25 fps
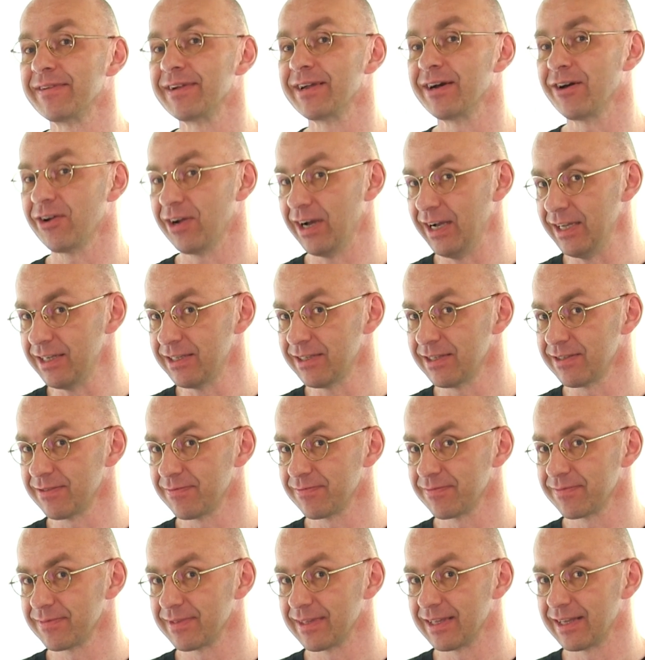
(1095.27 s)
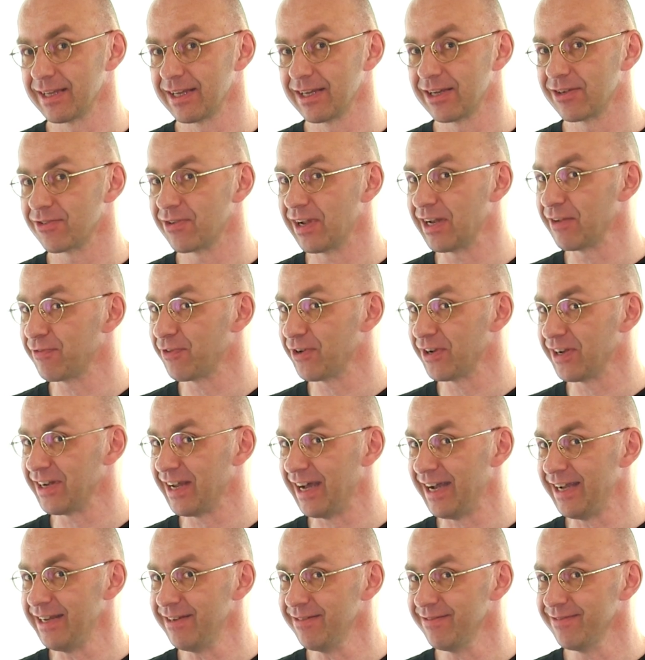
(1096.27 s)
All right? All right. Ready for the
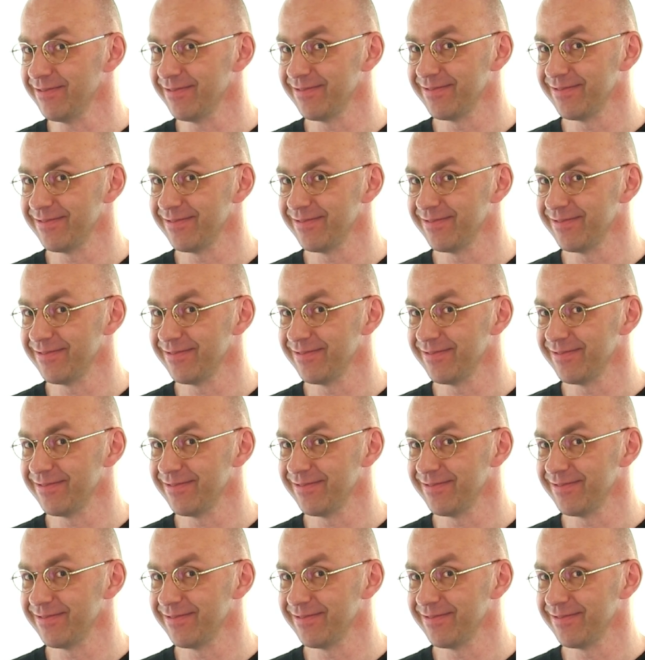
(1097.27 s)
nine?